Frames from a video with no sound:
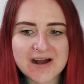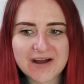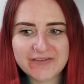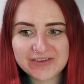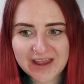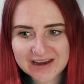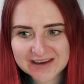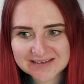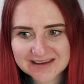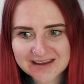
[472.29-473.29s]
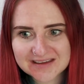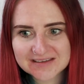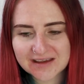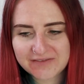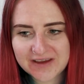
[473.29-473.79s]
I've sent
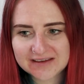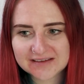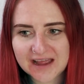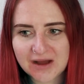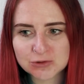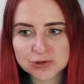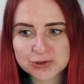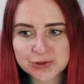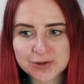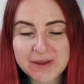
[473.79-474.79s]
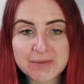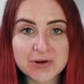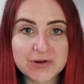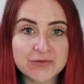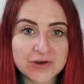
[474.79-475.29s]
surveys out to the
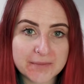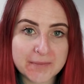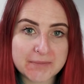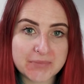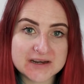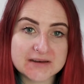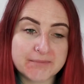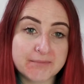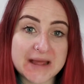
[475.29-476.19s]
people who've done my Better,